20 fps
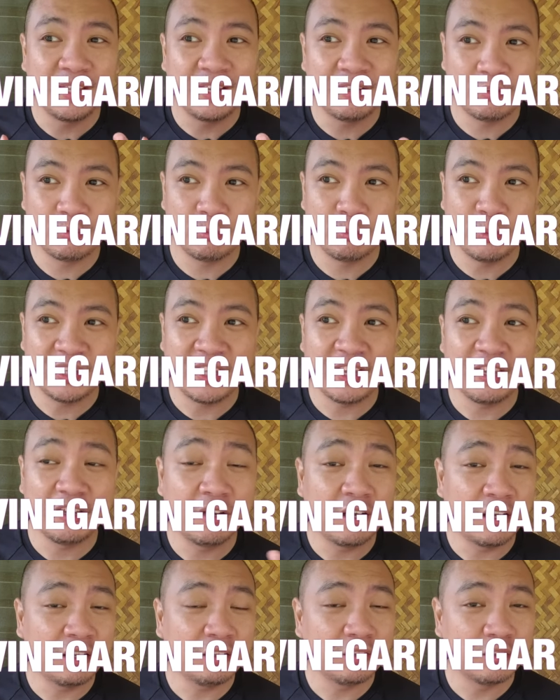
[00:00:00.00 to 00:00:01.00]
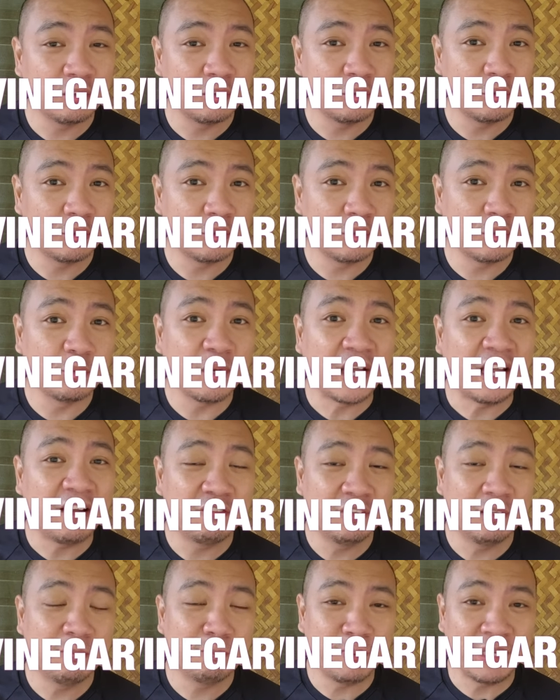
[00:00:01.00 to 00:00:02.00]
that's what I got to
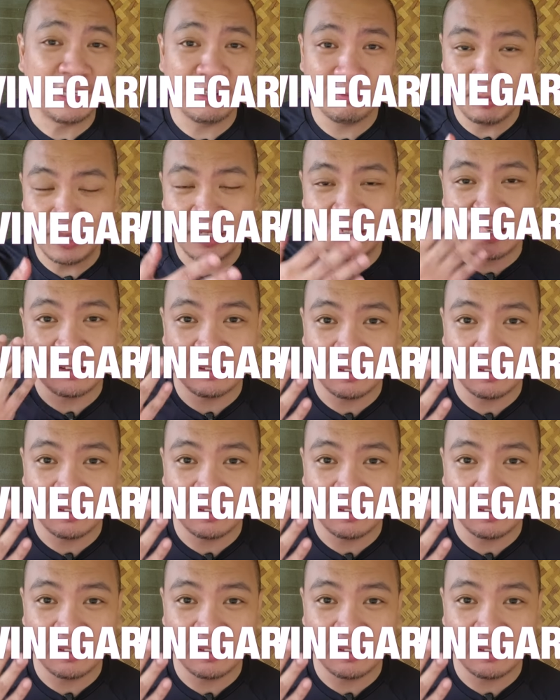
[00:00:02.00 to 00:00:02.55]
have the pain be